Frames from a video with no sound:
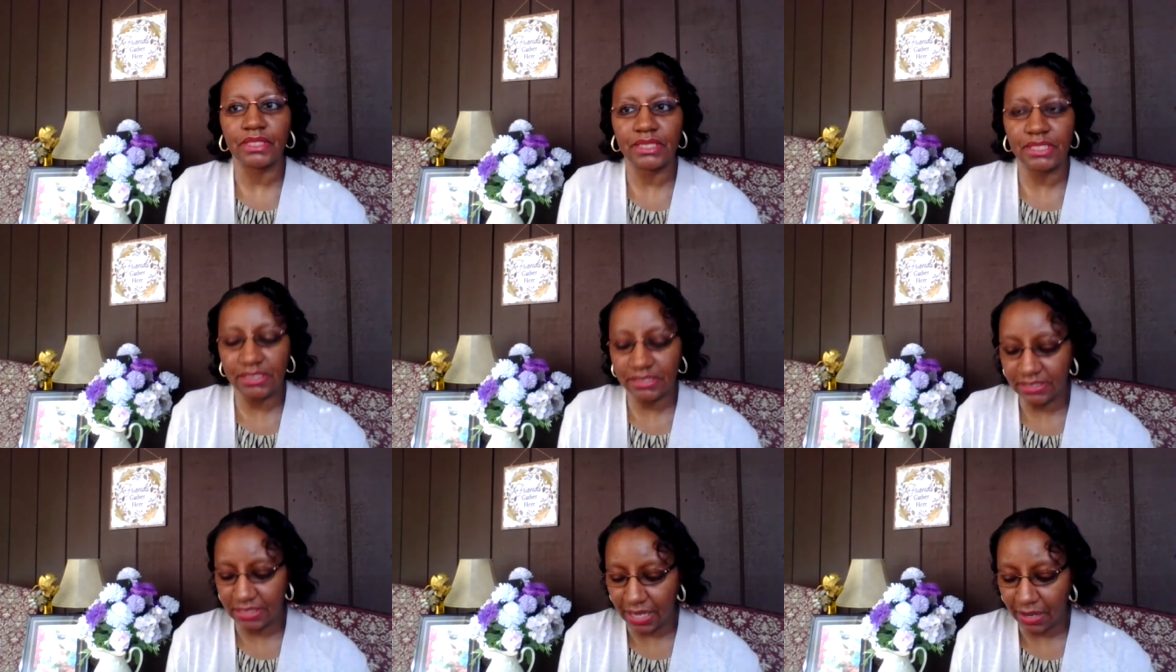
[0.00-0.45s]

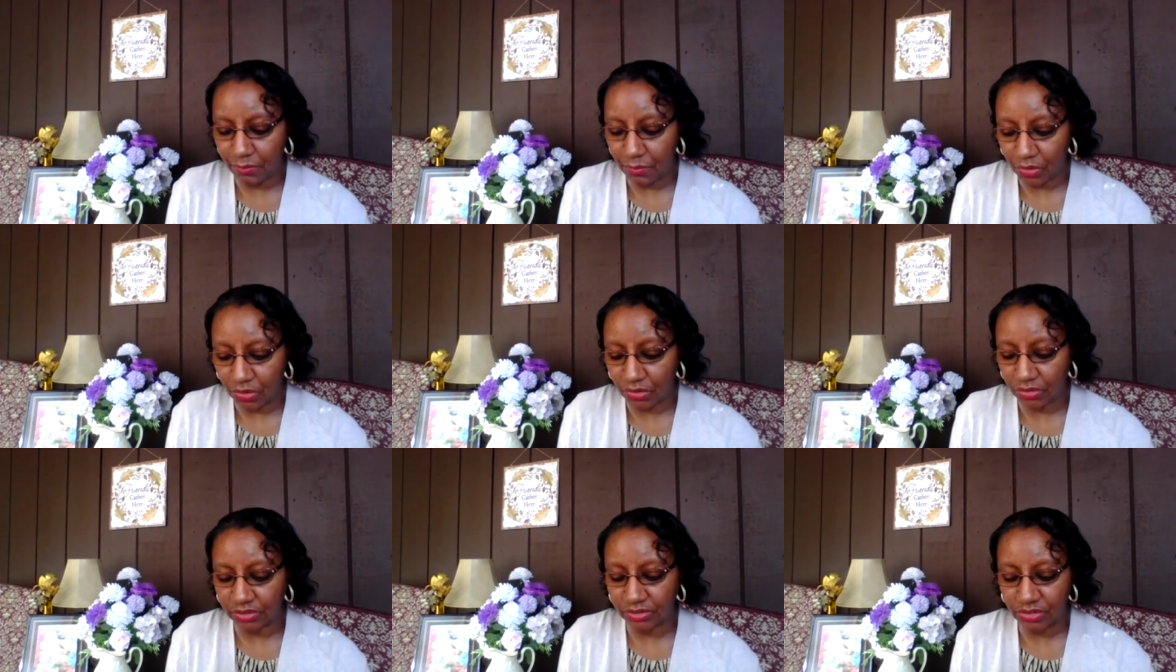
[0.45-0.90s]
This time
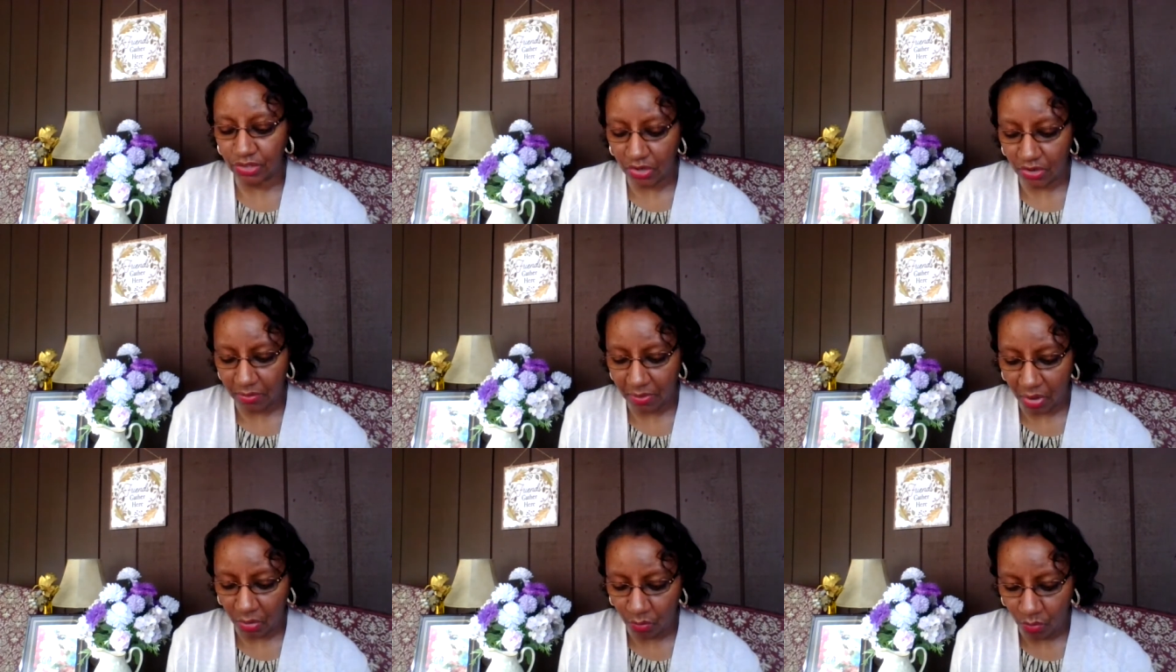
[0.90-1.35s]
we're going to
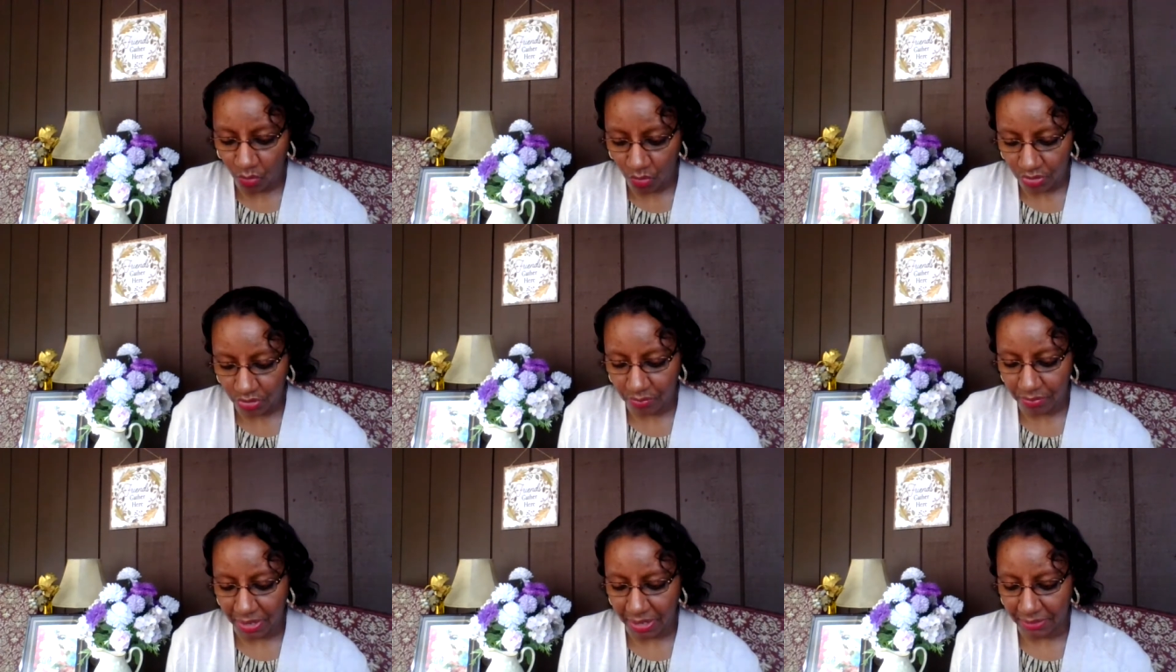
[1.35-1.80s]
talk about
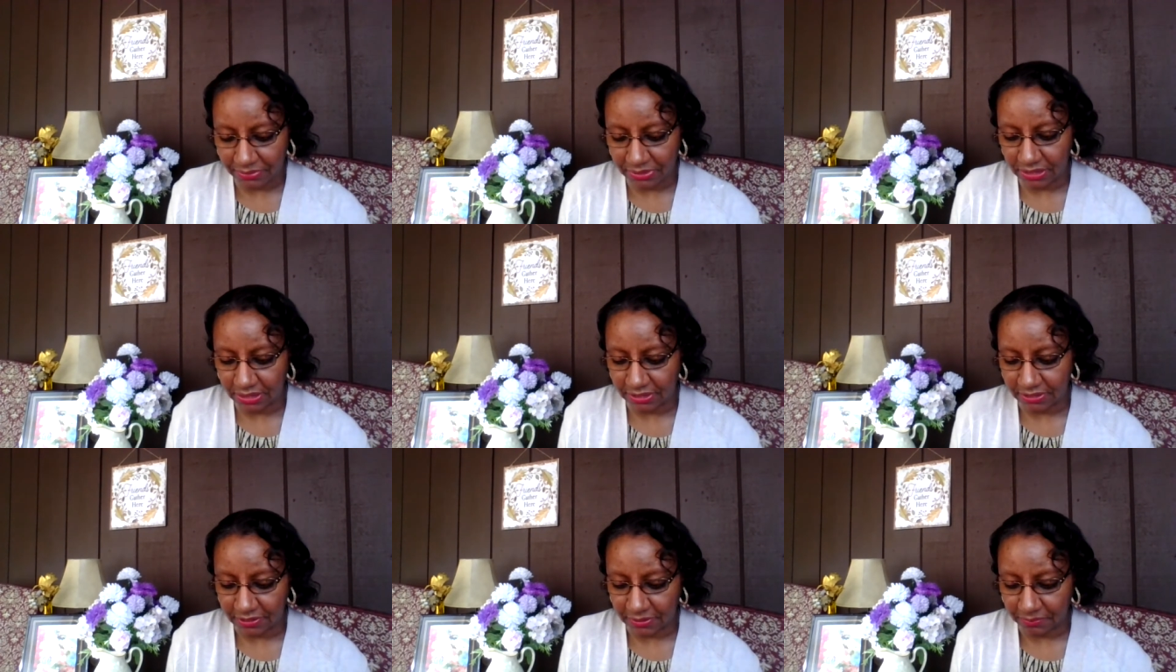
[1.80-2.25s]
water
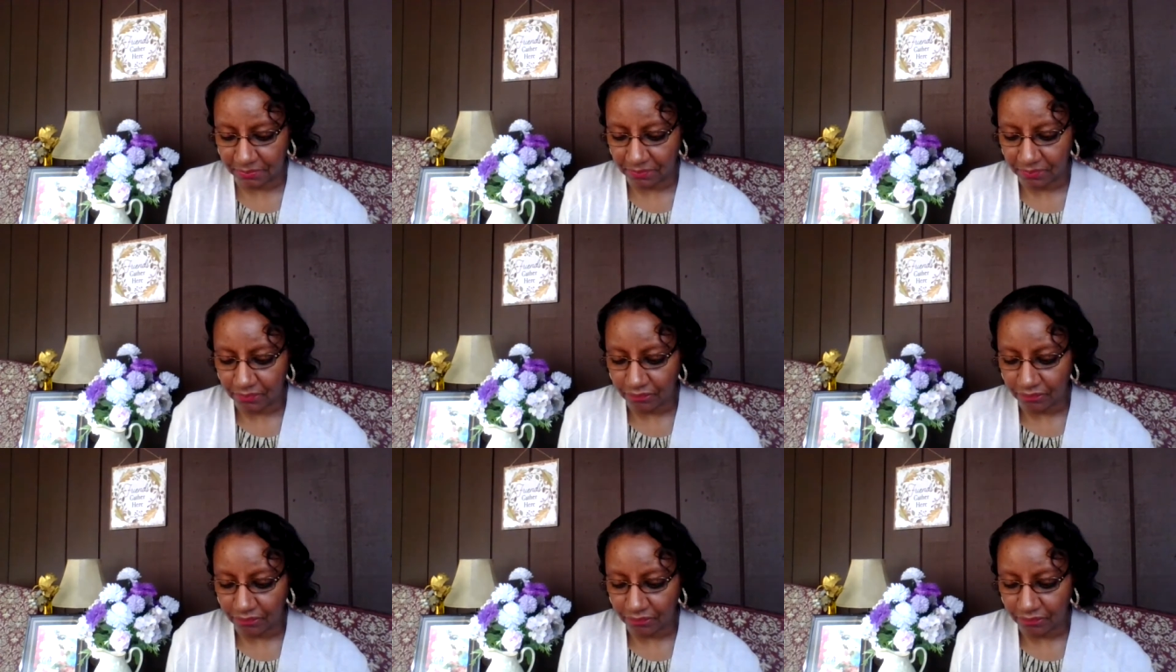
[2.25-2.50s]
baptism.